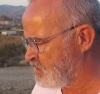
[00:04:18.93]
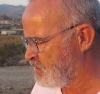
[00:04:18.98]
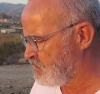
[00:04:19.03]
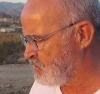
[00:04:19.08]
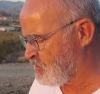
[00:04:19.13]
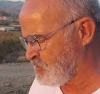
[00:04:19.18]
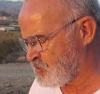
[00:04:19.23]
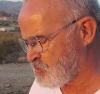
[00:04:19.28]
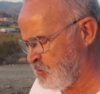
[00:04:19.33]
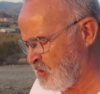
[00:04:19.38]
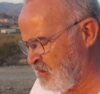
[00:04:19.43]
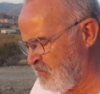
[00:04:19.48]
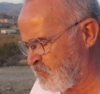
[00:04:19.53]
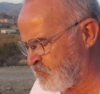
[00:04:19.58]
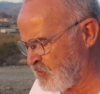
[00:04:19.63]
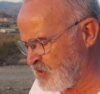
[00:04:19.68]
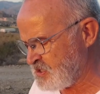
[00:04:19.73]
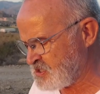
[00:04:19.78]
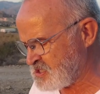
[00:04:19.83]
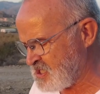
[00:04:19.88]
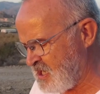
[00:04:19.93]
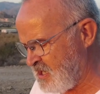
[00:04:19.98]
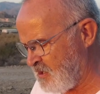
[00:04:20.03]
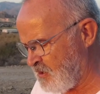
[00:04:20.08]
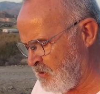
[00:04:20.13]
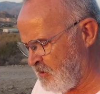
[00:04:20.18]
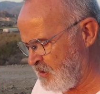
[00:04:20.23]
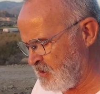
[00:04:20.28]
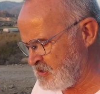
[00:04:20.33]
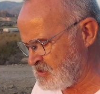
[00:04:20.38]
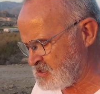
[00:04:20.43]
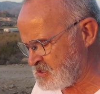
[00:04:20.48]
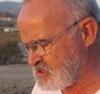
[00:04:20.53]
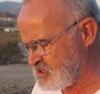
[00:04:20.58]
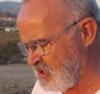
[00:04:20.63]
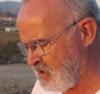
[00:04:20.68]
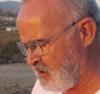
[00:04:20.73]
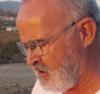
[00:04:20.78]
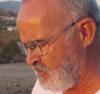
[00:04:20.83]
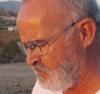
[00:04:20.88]
Got 23 satellites,
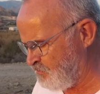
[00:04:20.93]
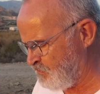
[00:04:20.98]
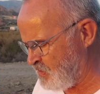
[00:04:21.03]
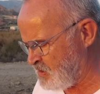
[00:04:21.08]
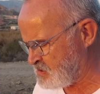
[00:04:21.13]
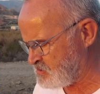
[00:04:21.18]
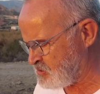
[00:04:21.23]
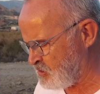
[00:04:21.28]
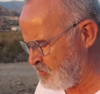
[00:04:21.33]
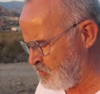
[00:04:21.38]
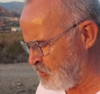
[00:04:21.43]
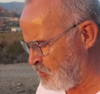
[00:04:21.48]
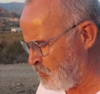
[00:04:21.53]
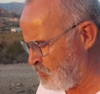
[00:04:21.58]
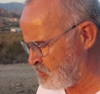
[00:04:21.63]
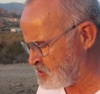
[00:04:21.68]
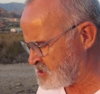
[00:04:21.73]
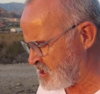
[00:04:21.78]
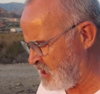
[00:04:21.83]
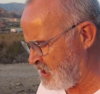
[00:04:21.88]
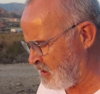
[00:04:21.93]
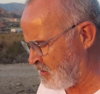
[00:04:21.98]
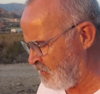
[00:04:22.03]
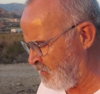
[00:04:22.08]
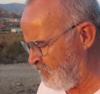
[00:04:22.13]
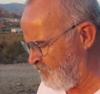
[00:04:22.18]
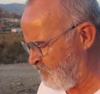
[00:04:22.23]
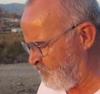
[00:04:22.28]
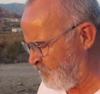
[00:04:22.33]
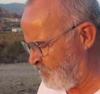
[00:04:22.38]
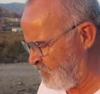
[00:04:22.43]
so let's do the auto takeoff.